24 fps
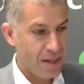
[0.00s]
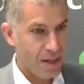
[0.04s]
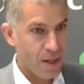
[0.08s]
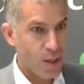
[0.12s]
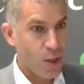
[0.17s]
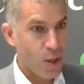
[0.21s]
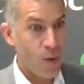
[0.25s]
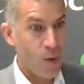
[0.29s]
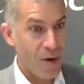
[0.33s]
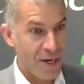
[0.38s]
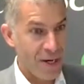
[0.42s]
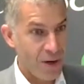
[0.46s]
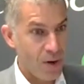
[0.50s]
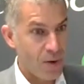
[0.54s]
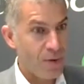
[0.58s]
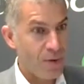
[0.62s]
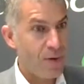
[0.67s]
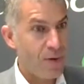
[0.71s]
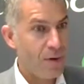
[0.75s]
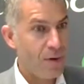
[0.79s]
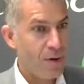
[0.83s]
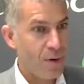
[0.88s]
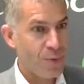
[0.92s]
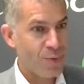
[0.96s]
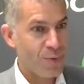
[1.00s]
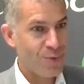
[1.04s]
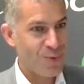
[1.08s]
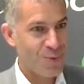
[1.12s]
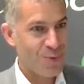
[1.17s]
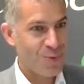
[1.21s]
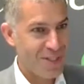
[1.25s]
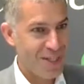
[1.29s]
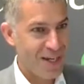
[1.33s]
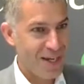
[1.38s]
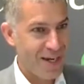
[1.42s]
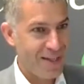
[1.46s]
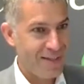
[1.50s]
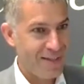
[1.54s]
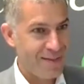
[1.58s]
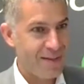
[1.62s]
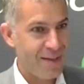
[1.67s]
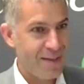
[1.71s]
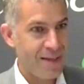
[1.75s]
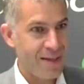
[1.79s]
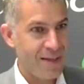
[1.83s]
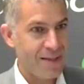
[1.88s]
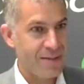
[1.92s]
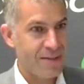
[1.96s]
going on the site,
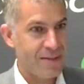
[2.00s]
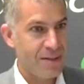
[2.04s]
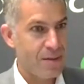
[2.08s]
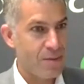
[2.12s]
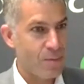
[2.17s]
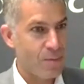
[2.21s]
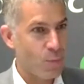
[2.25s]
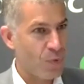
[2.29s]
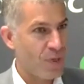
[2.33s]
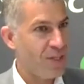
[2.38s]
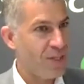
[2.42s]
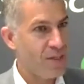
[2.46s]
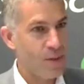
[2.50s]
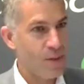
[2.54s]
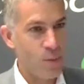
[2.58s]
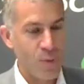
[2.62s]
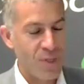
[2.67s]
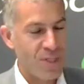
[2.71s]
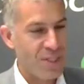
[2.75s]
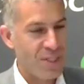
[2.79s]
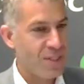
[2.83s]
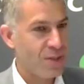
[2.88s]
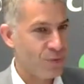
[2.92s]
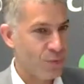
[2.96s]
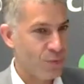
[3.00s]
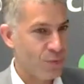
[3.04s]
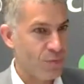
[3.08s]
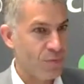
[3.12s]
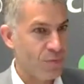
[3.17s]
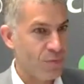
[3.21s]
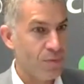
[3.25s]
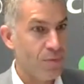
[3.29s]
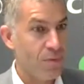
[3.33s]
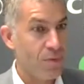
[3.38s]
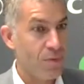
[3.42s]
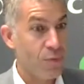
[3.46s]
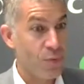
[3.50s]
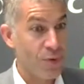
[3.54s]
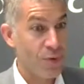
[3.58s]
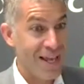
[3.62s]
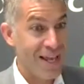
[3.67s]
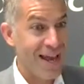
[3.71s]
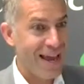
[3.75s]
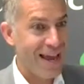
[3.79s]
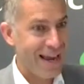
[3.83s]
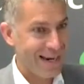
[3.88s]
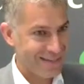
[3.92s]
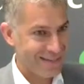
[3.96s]
and we need to
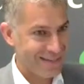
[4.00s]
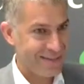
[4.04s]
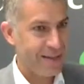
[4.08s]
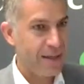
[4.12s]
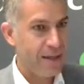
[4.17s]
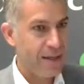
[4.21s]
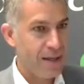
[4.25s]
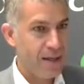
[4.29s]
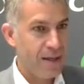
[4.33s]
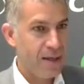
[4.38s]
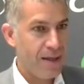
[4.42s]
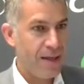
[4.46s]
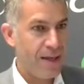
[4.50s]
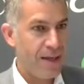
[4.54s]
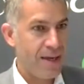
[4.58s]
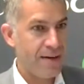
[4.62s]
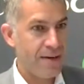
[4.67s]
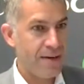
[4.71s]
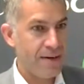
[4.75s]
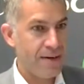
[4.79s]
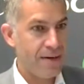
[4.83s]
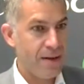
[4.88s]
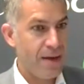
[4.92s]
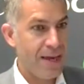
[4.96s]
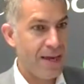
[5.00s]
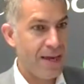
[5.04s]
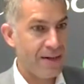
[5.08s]
react and